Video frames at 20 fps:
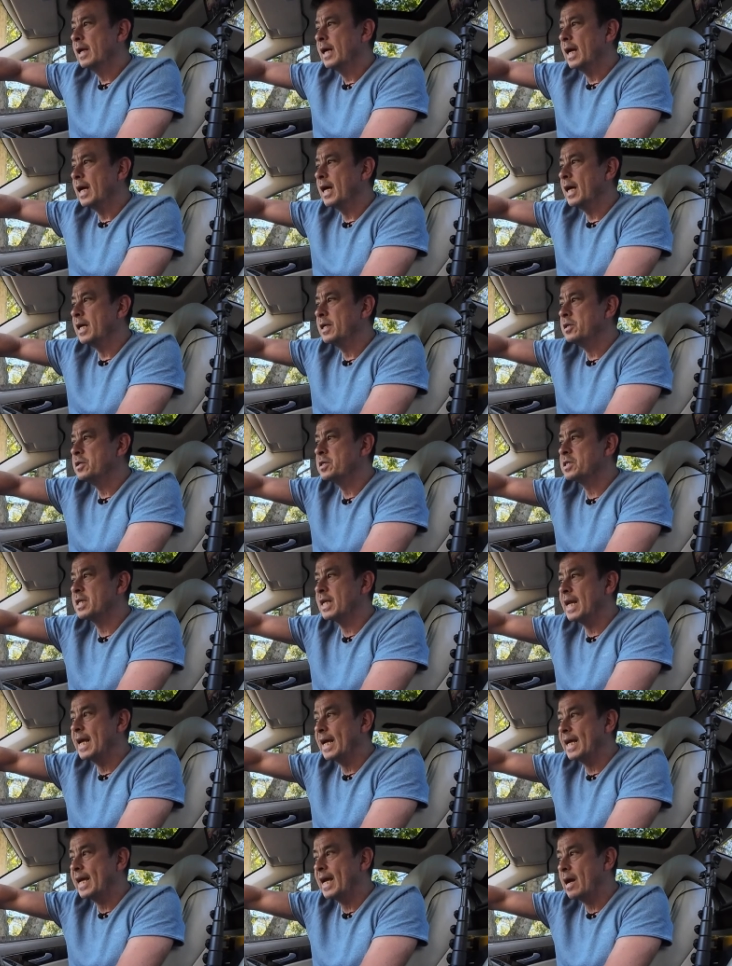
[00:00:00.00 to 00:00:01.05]
and you
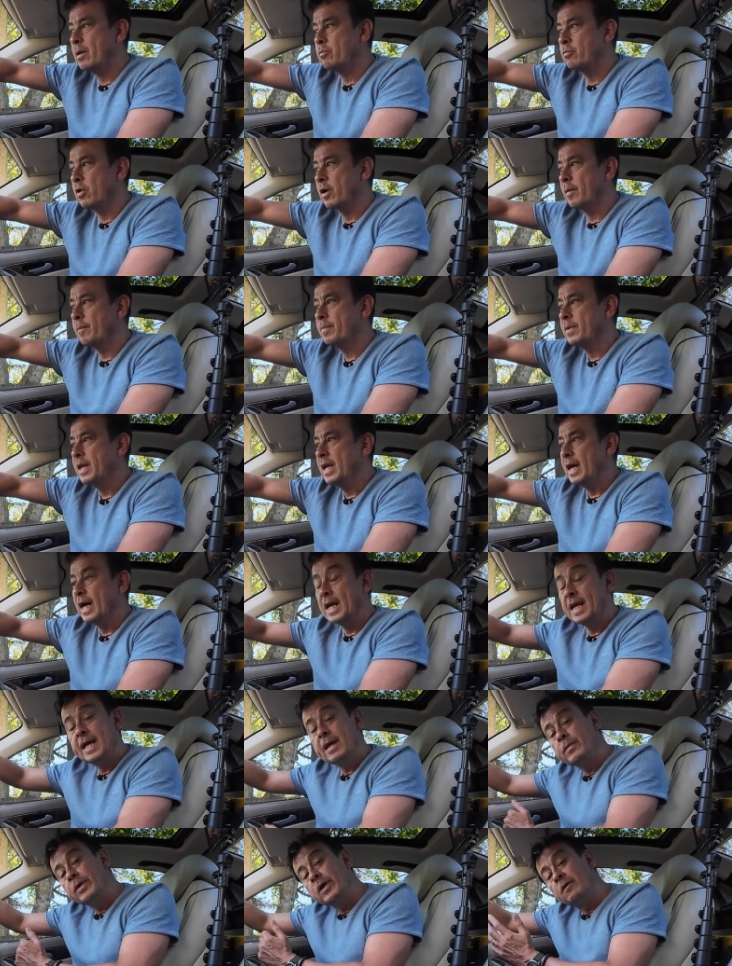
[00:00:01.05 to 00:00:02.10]
select camera.
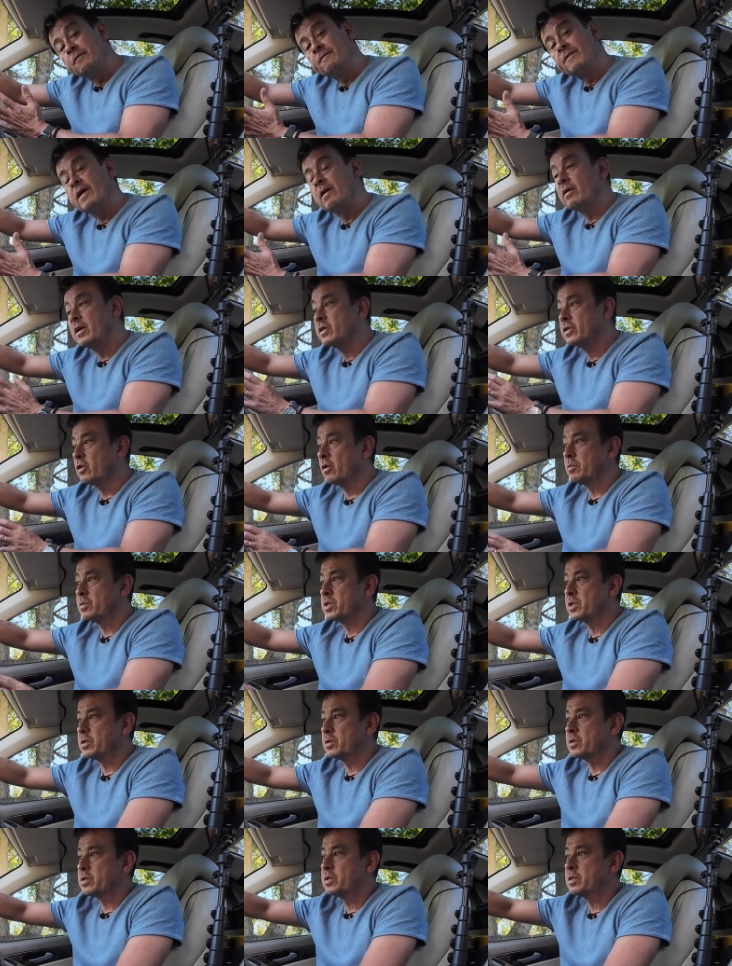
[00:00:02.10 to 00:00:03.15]
And here we've got various
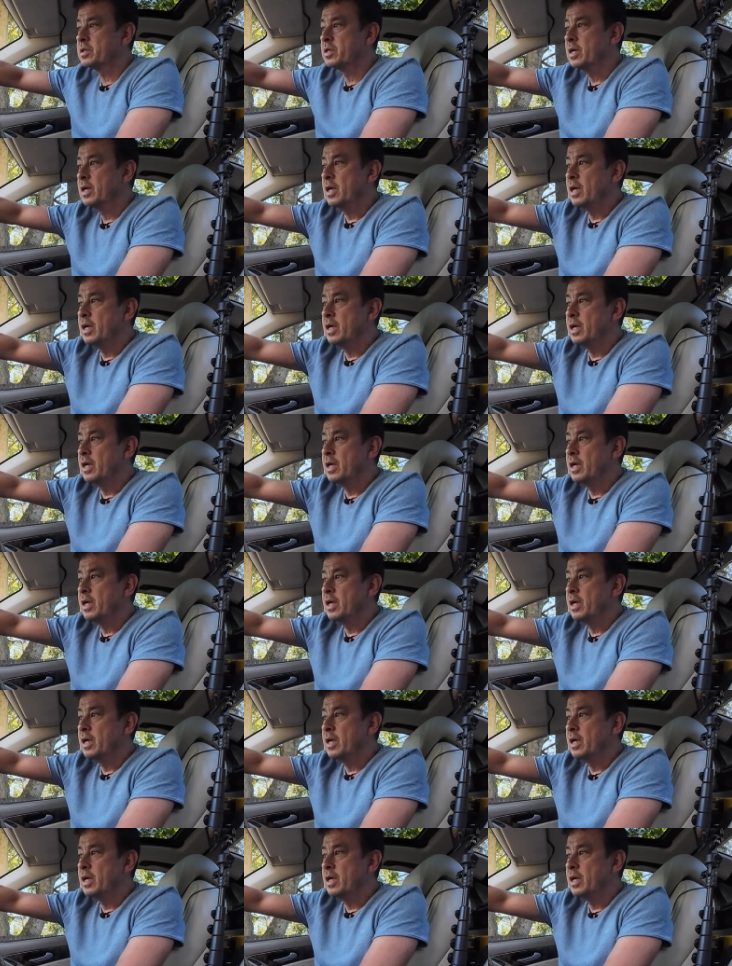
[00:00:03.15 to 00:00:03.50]
options.